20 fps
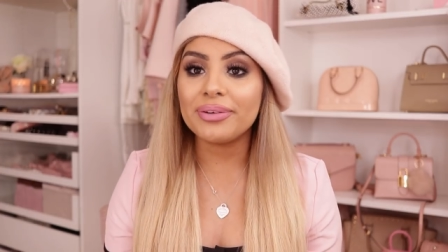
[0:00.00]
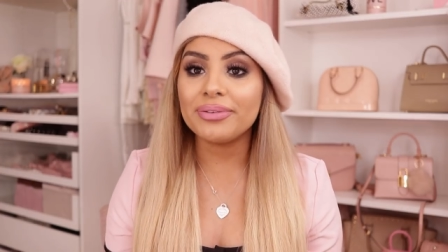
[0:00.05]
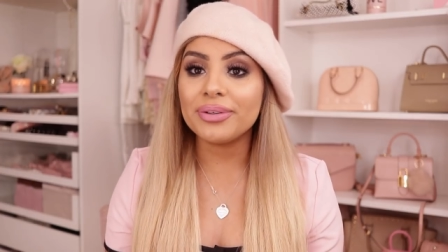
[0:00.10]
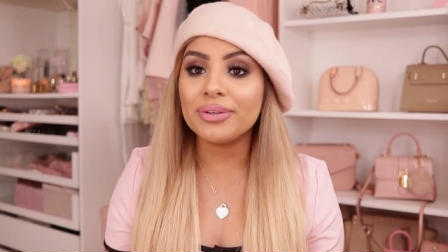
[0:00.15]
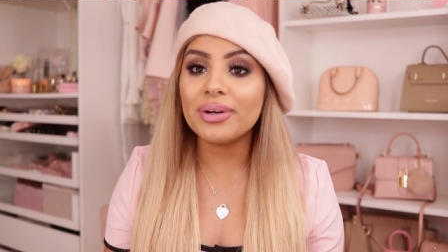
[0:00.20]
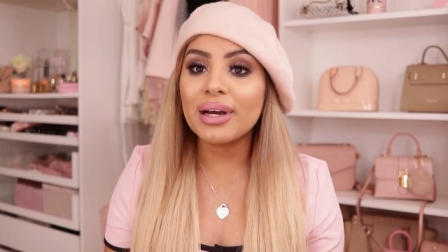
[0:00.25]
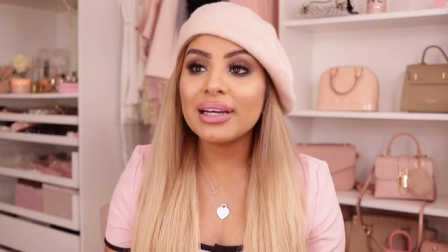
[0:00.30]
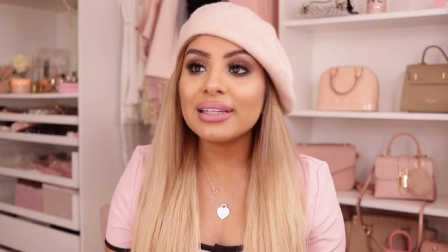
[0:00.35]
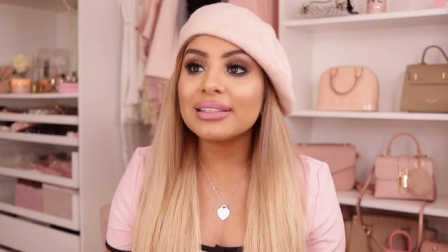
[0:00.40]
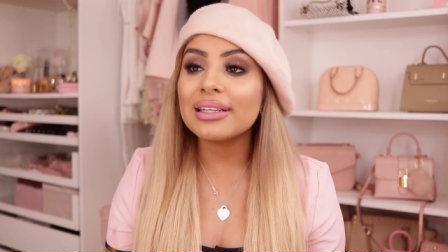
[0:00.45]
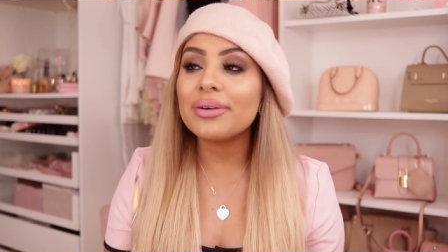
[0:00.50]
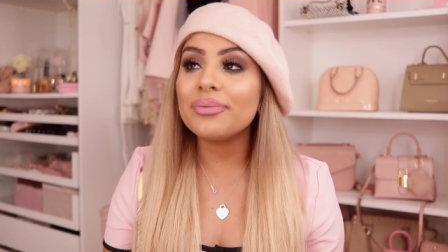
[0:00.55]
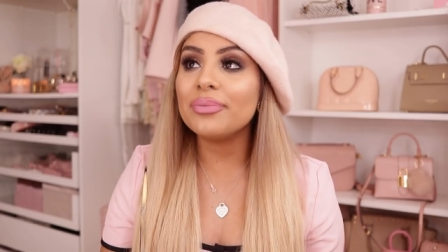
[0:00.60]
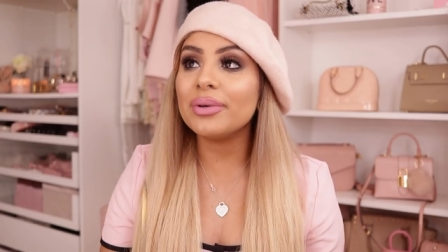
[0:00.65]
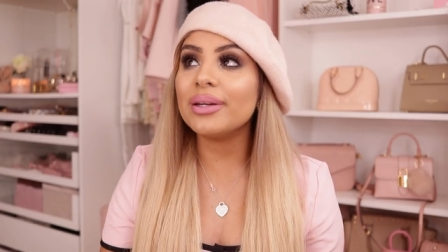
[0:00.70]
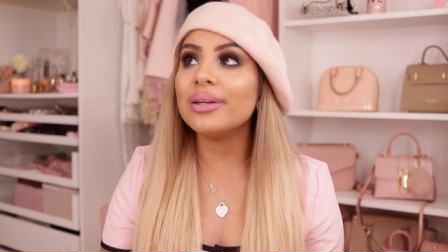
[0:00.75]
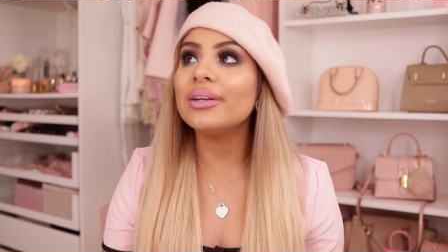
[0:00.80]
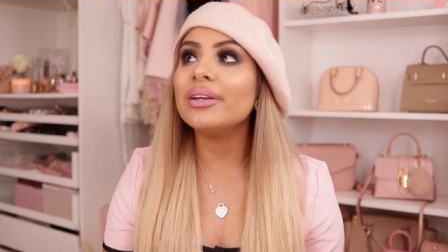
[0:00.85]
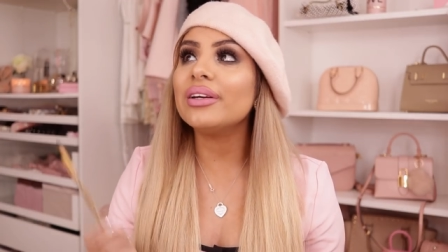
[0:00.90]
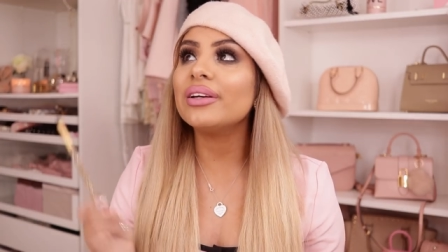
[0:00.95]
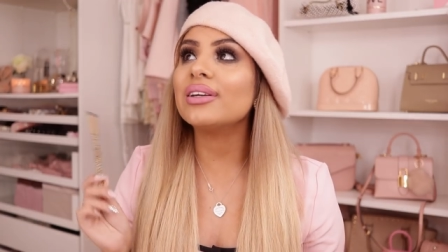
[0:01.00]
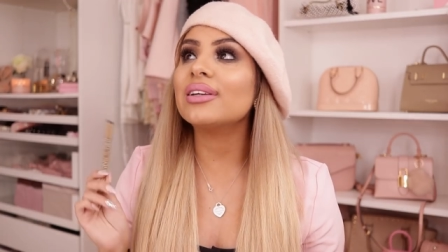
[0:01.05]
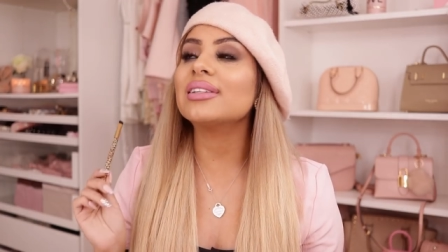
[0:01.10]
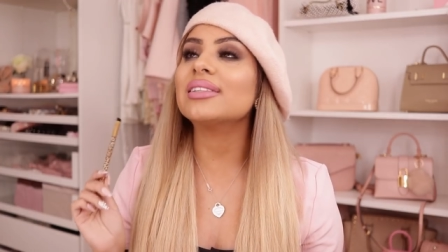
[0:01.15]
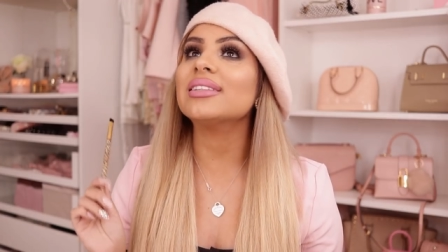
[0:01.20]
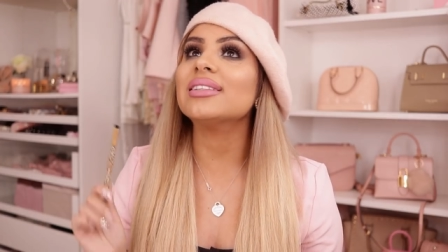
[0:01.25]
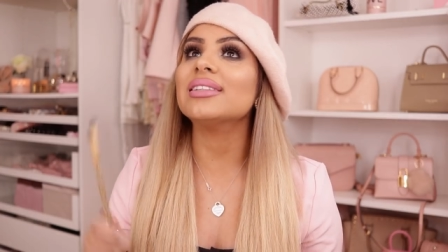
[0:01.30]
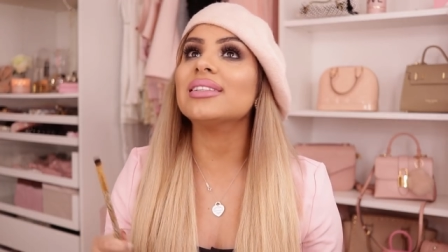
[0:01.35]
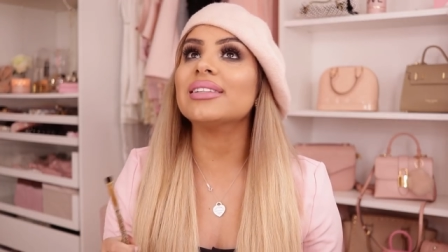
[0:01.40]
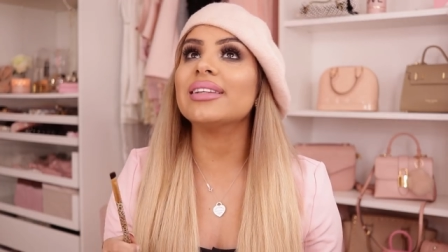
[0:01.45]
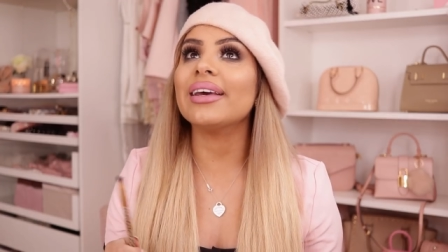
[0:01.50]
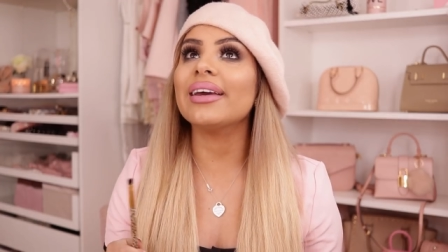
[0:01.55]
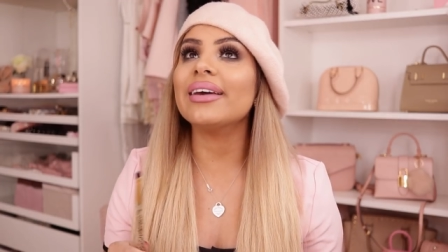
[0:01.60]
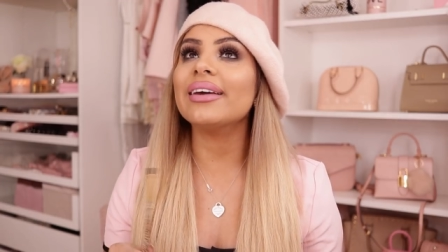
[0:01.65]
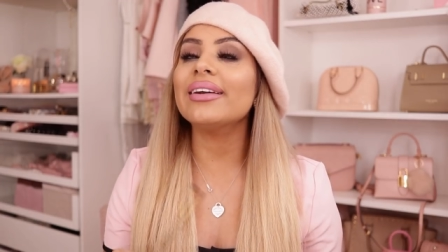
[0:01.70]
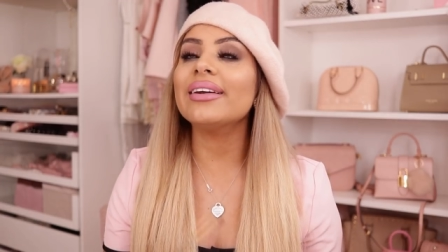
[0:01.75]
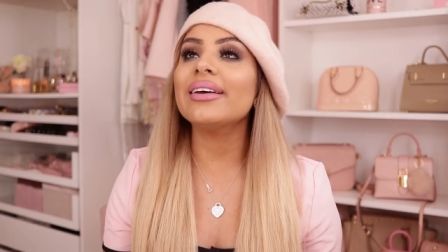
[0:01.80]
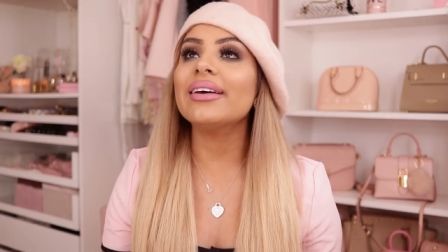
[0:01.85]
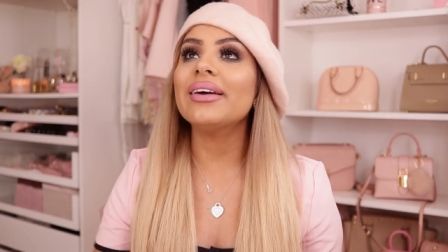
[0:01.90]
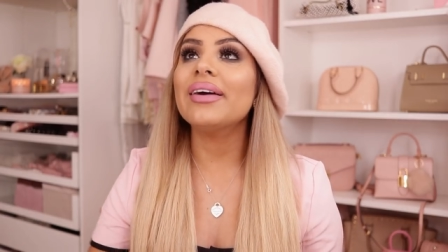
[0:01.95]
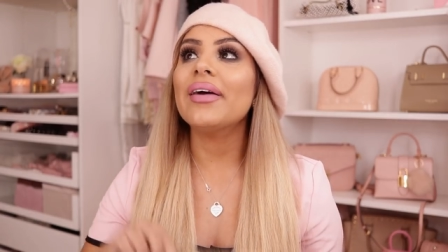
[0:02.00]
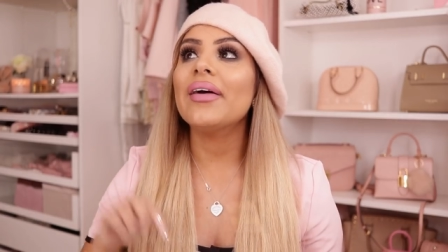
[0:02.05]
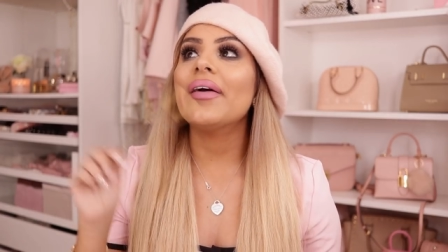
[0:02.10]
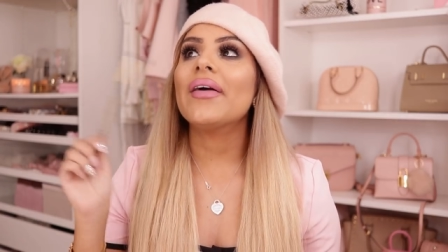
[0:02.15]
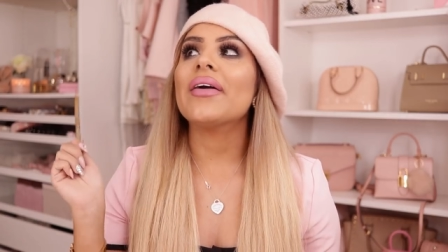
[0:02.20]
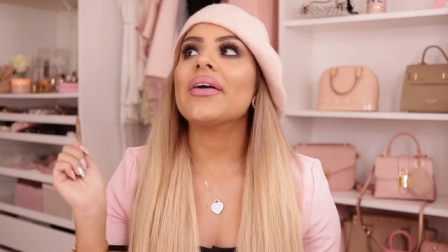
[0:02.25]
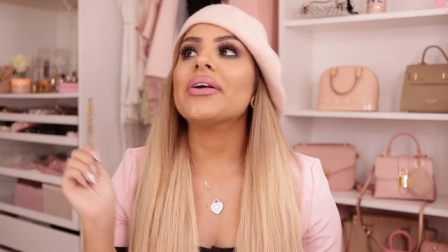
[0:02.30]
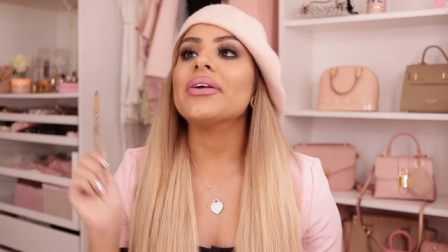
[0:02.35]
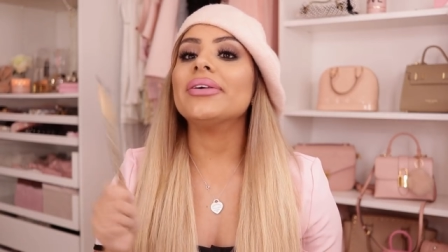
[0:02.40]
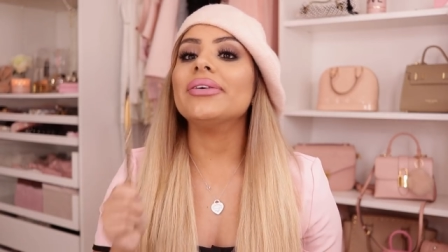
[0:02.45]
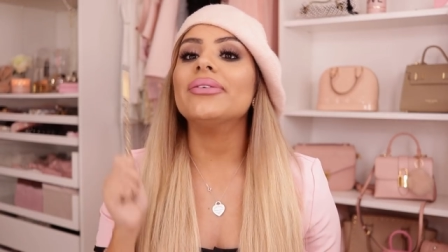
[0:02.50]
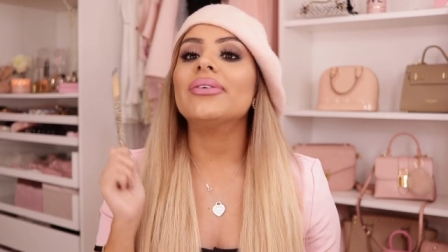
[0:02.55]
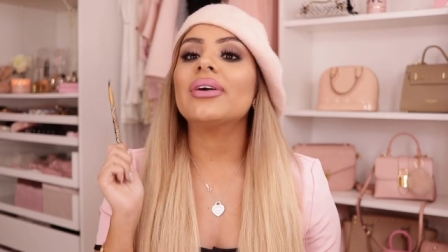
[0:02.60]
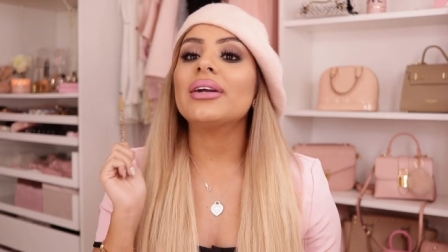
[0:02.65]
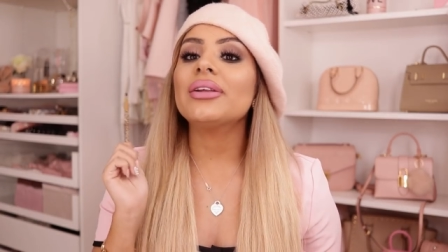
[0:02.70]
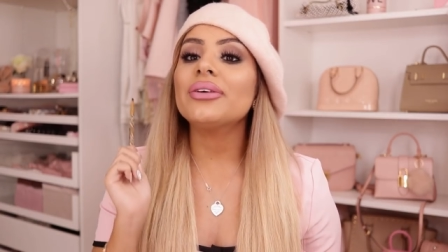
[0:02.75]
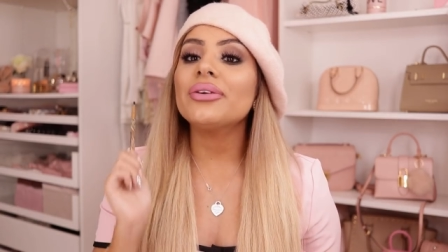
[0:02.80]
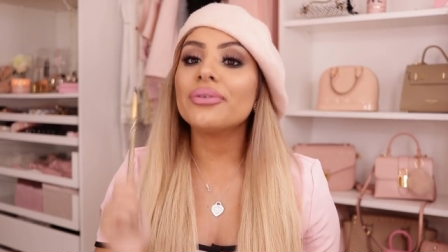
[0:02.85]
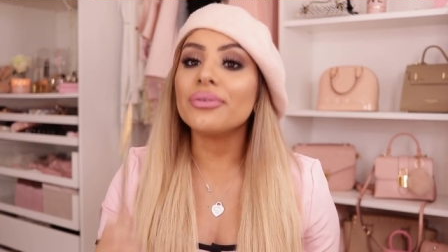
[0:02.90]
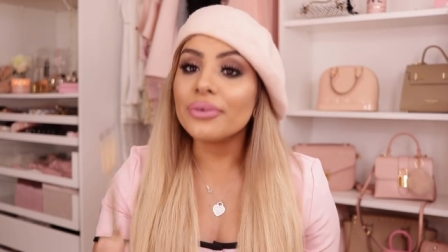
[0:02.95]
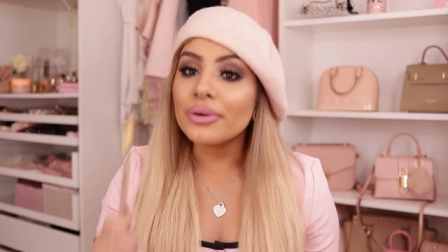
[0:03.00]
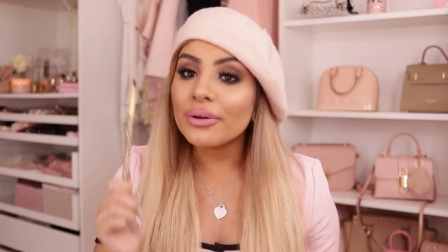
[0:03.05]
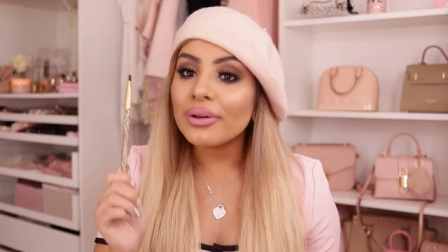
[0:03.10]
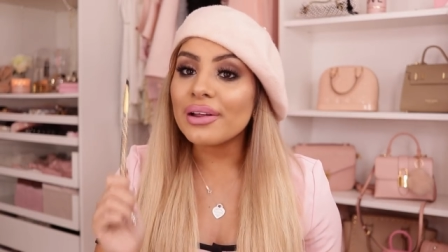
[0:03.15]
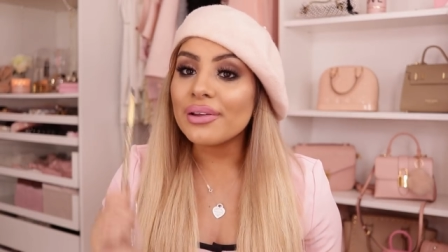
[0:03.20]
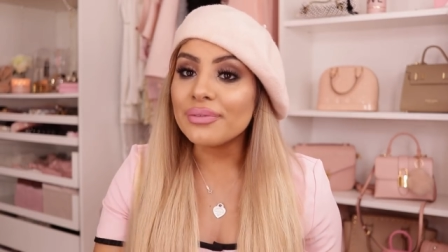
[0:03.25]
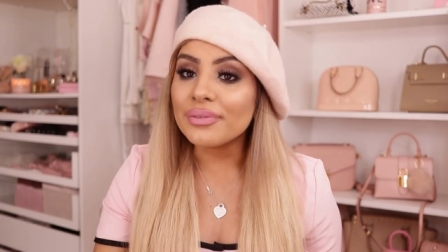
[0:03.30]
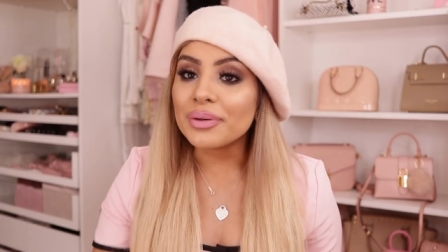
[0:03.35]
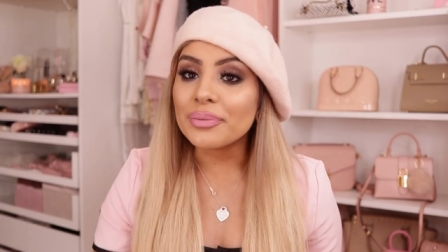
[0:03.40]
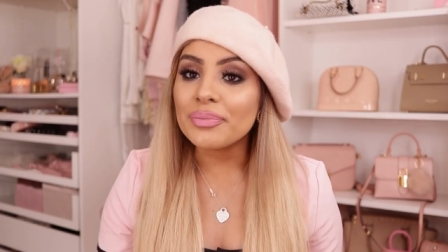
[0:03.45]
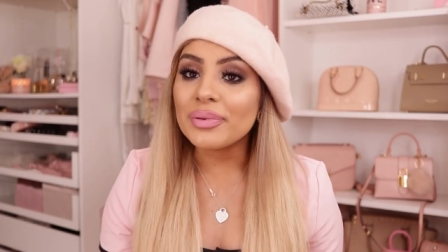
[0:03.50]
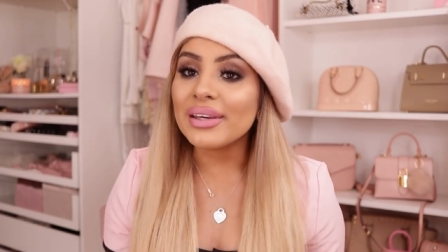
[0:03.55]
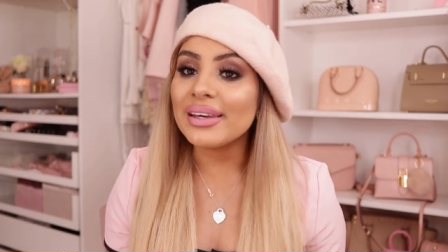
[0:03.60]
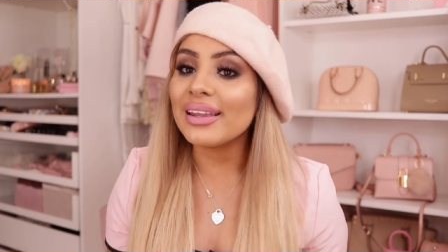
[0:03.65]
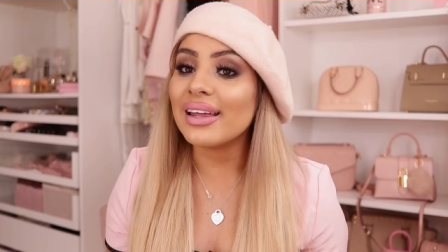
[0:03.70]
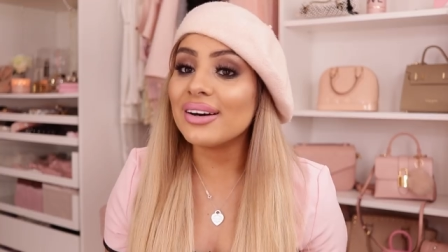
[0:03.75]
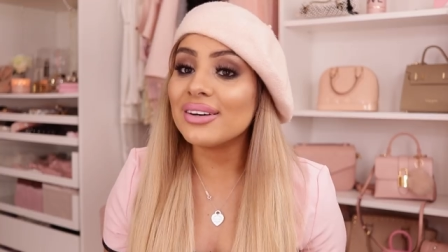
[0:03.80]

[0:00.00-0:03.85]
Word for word: If you guys have been here since then, you are the real MVP.